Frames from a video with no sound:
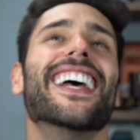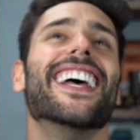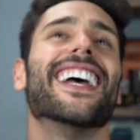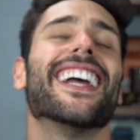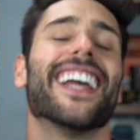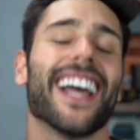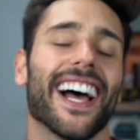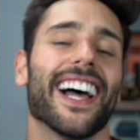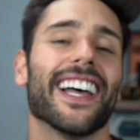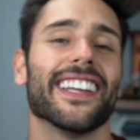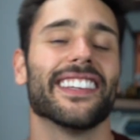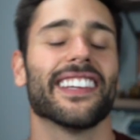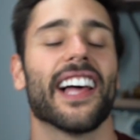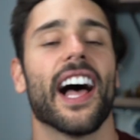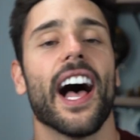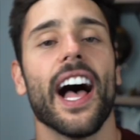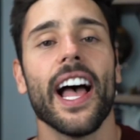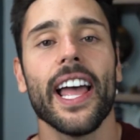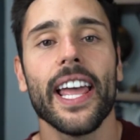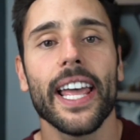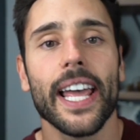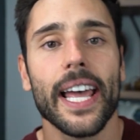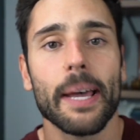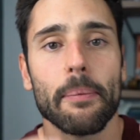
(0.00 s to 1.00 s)
Guys,
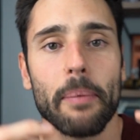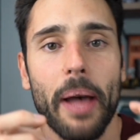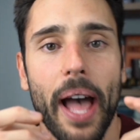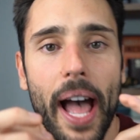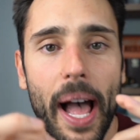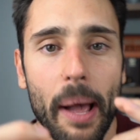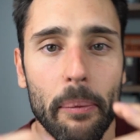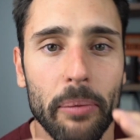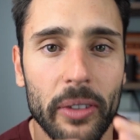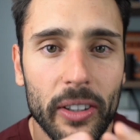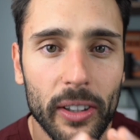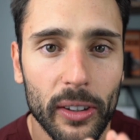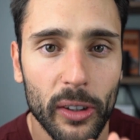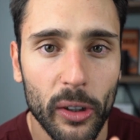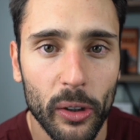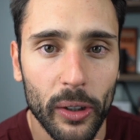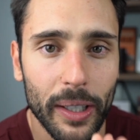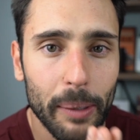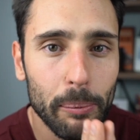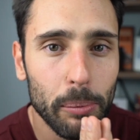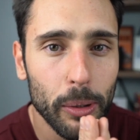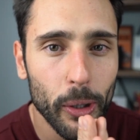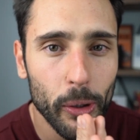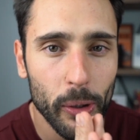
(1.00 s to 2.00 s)
I am absolutely
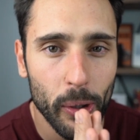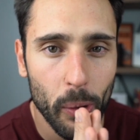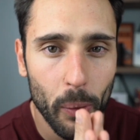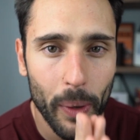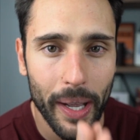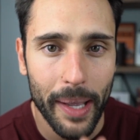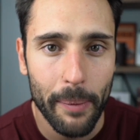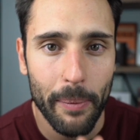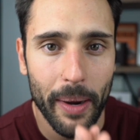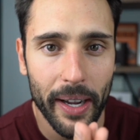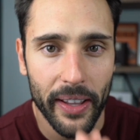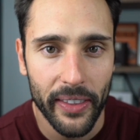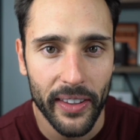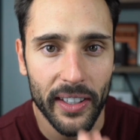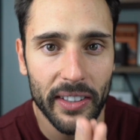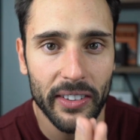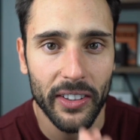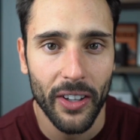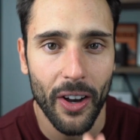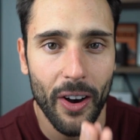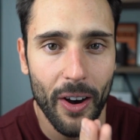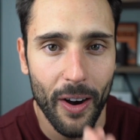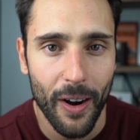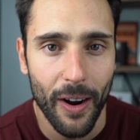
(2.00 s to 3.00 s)
blown away by this
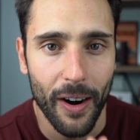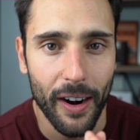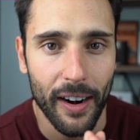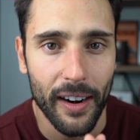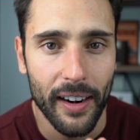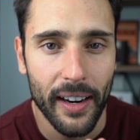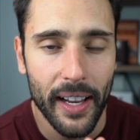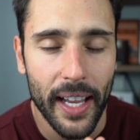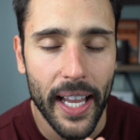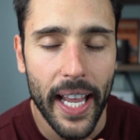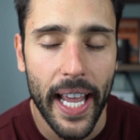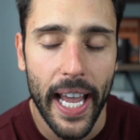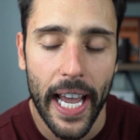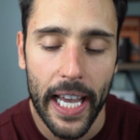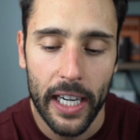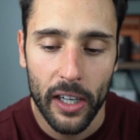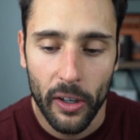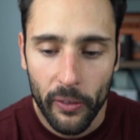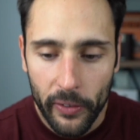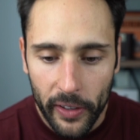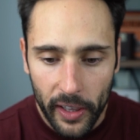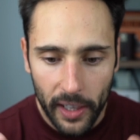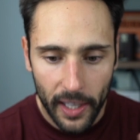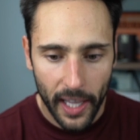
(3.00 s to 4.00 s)
car. And
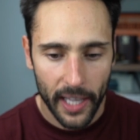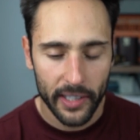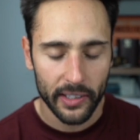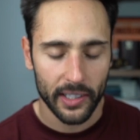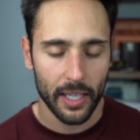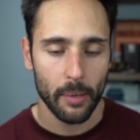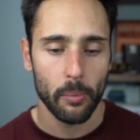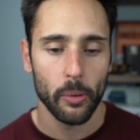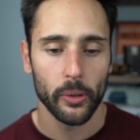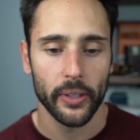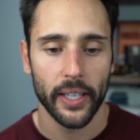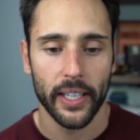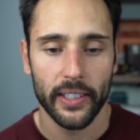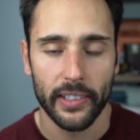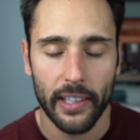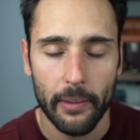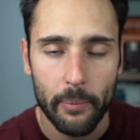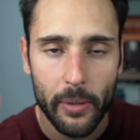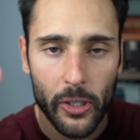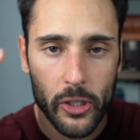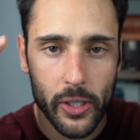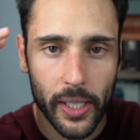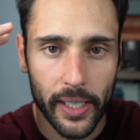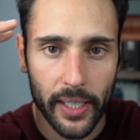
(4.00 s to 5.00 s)
over the last couple of days, I've
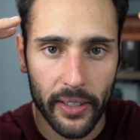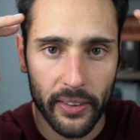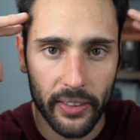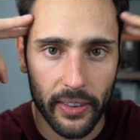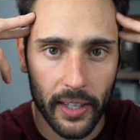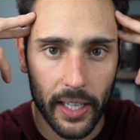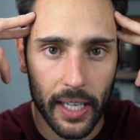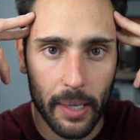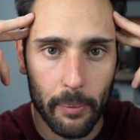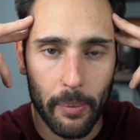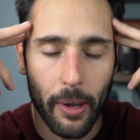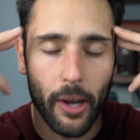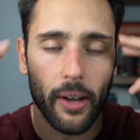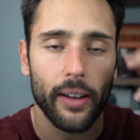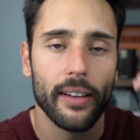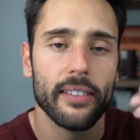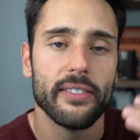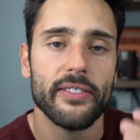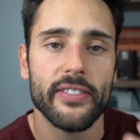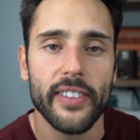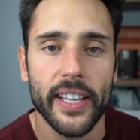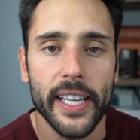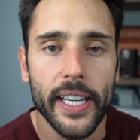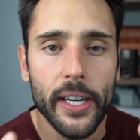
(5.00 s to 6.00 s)
been trying to think about a
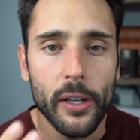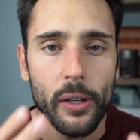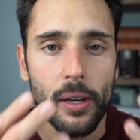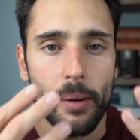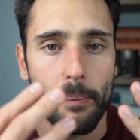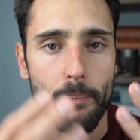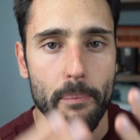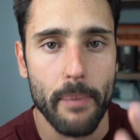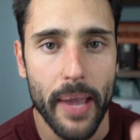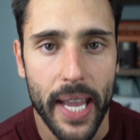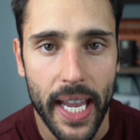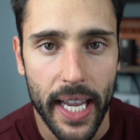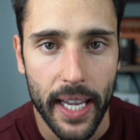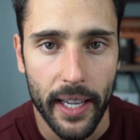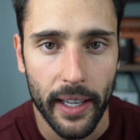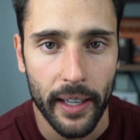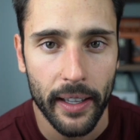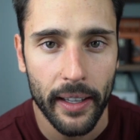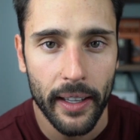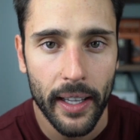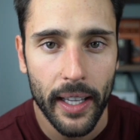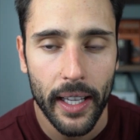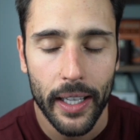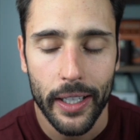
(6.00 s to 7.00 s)
video to make,
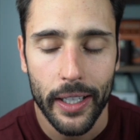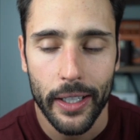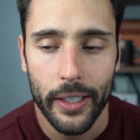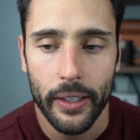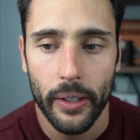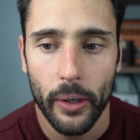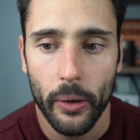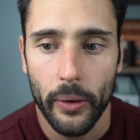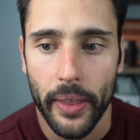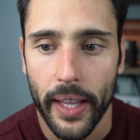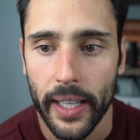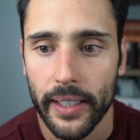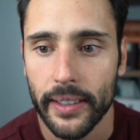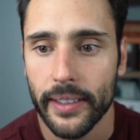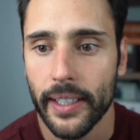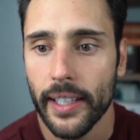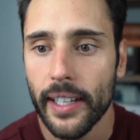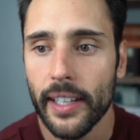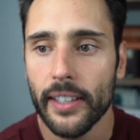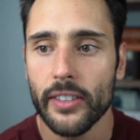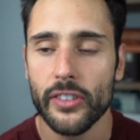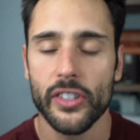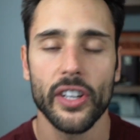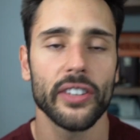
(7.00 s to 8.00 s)
that
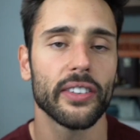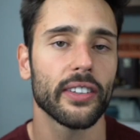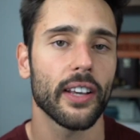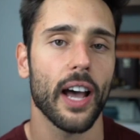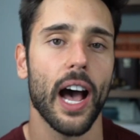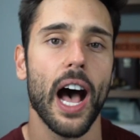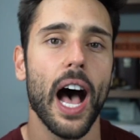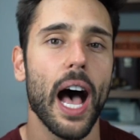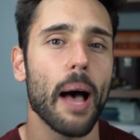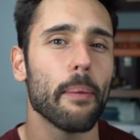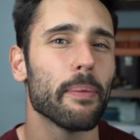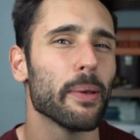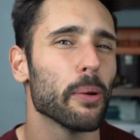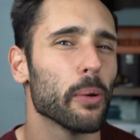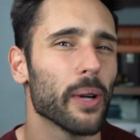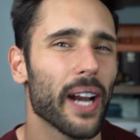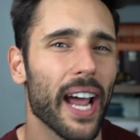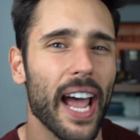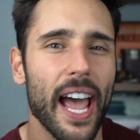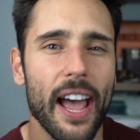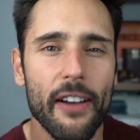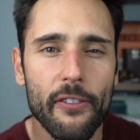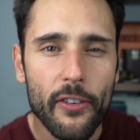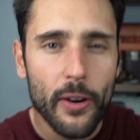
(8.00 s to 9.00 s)
didn't just copy what
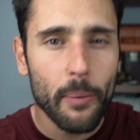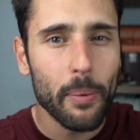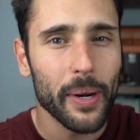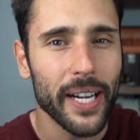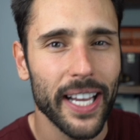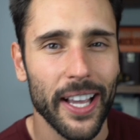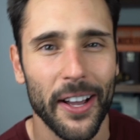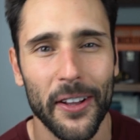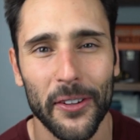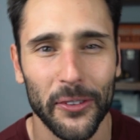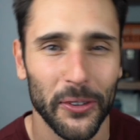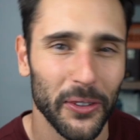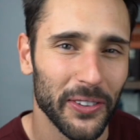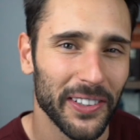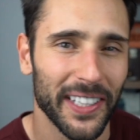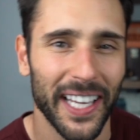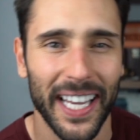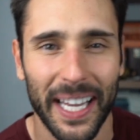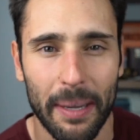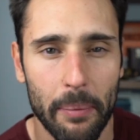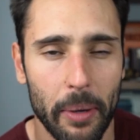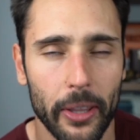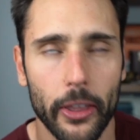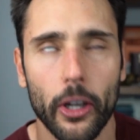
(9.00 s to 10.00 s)
everybody else was saying
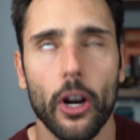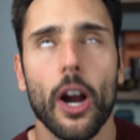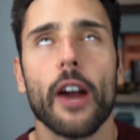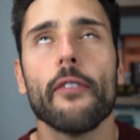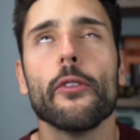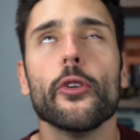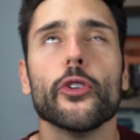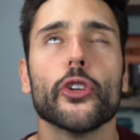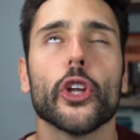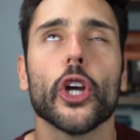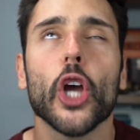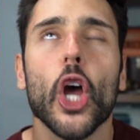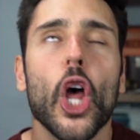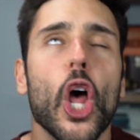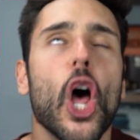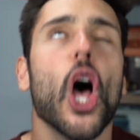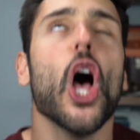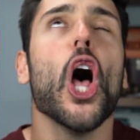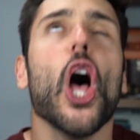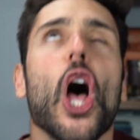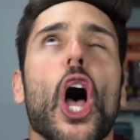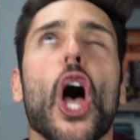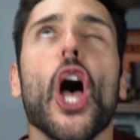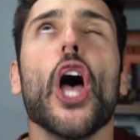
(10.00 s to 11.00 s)
about the car. Everyone's like,
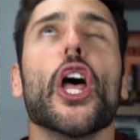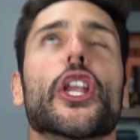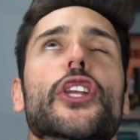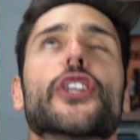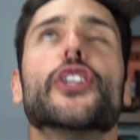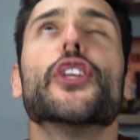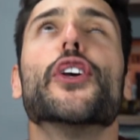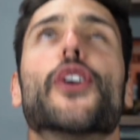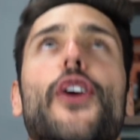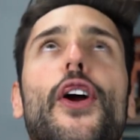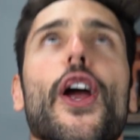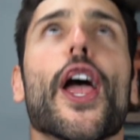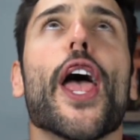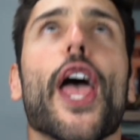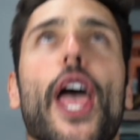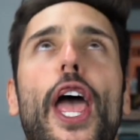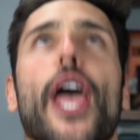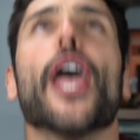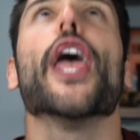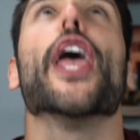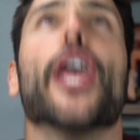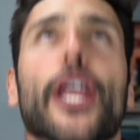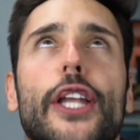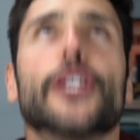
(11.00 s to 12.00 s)
it's
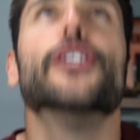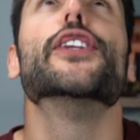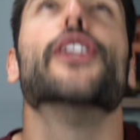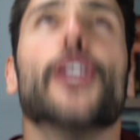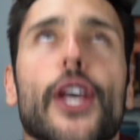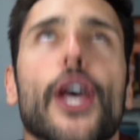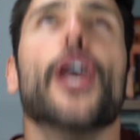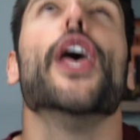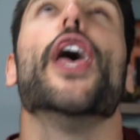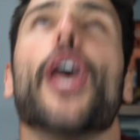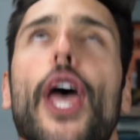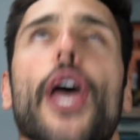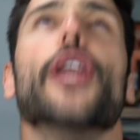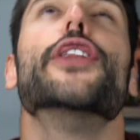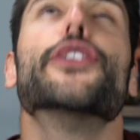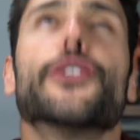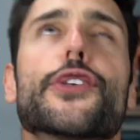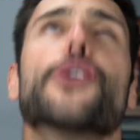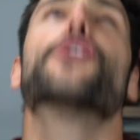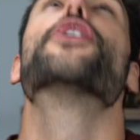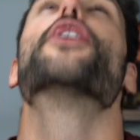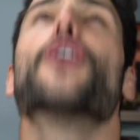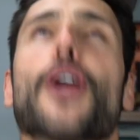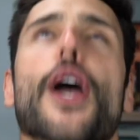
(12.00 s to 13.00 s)
great. It's
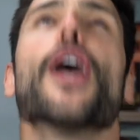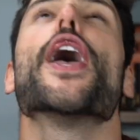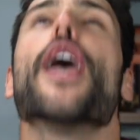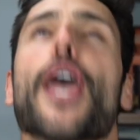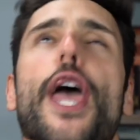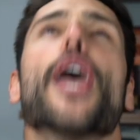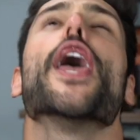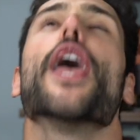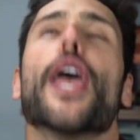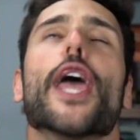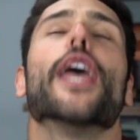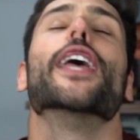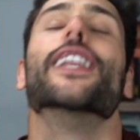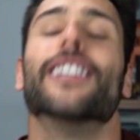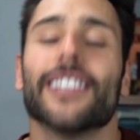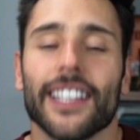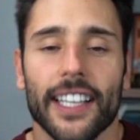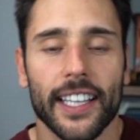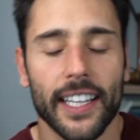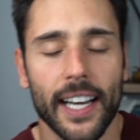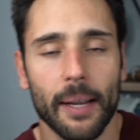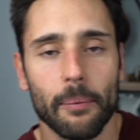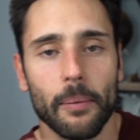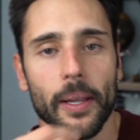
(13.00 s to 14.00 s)
great.
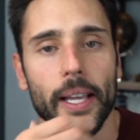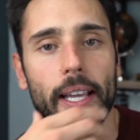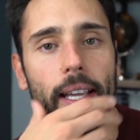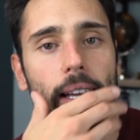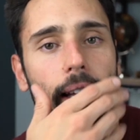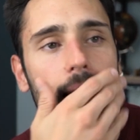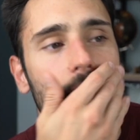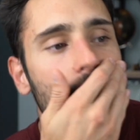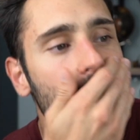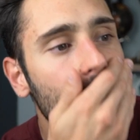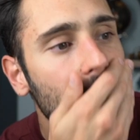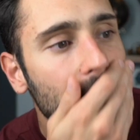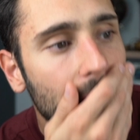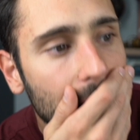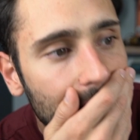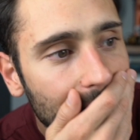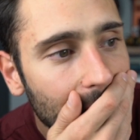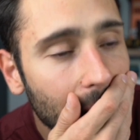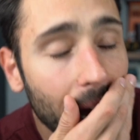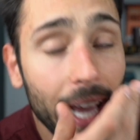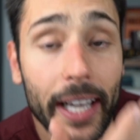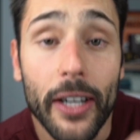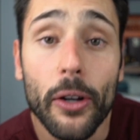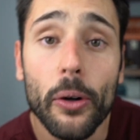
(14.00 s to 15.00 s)
And I'm like,
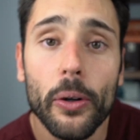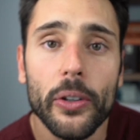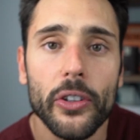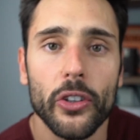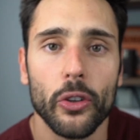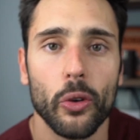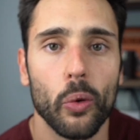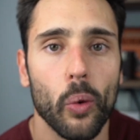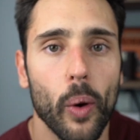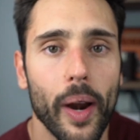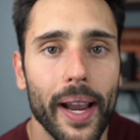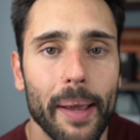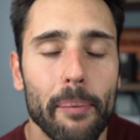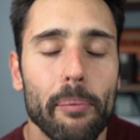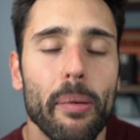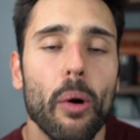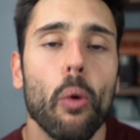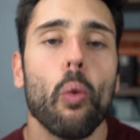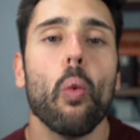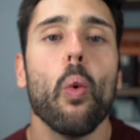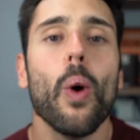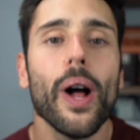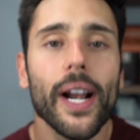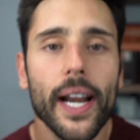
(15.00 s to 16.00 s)
I know it's great, but
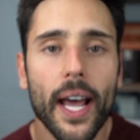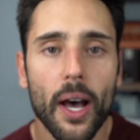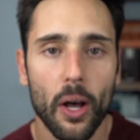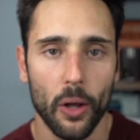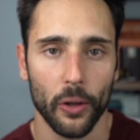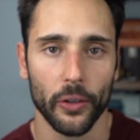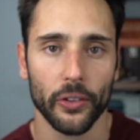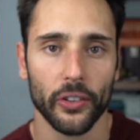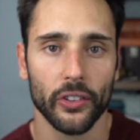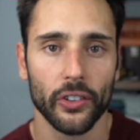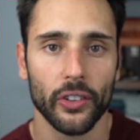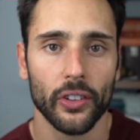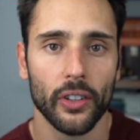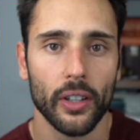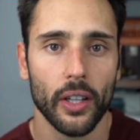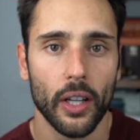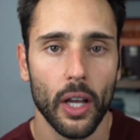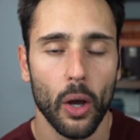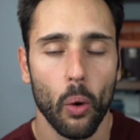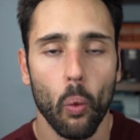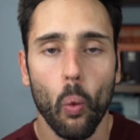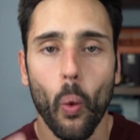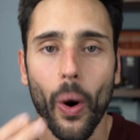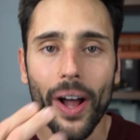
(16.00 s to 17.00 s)
what else?
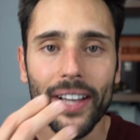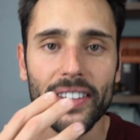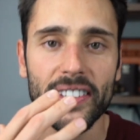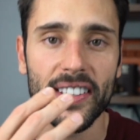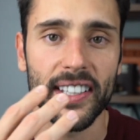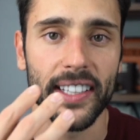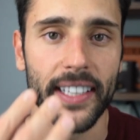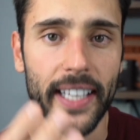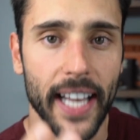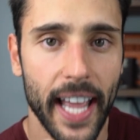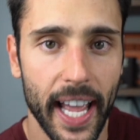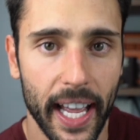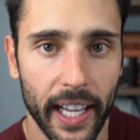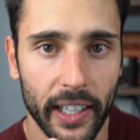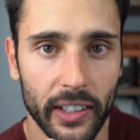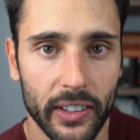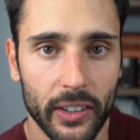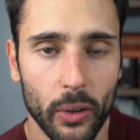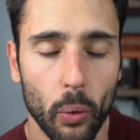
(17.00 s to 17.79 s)
What's next?